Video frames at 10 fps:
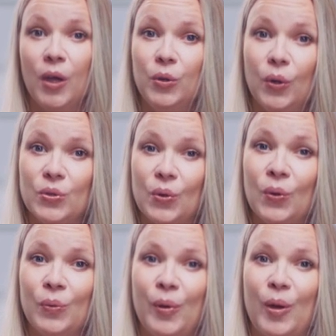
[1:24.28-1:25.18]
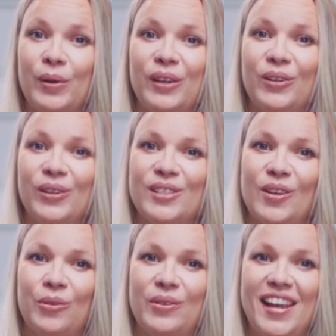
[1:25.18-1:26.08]
Not all permanent
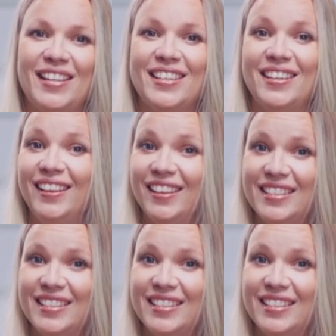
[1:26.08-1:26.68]
colors are created in